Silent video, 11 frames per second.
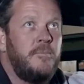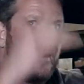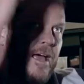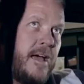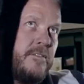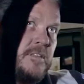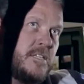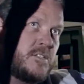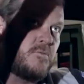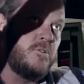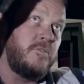But having
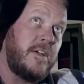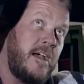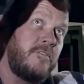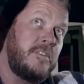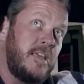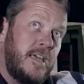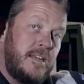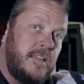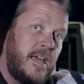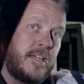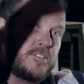this roof, having the
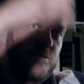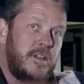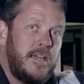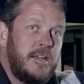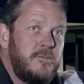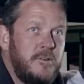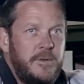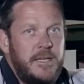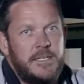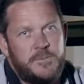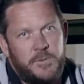head extra headroom
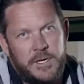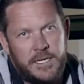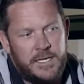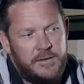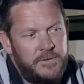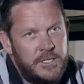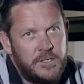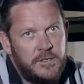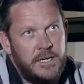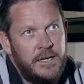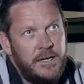is a pretty neat
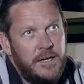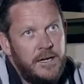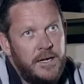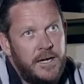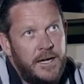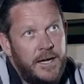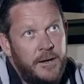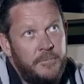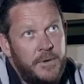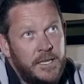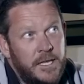feature.
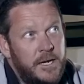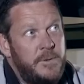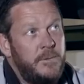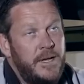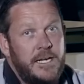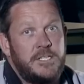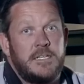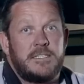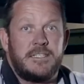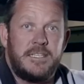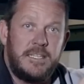Um, a lot of people get a
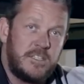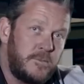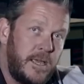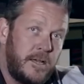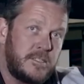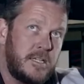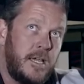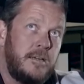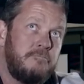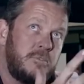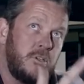chance to see these from the
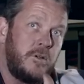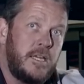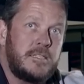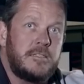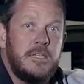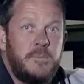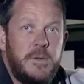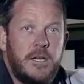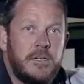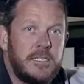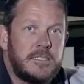outside, don't get a sneak peek on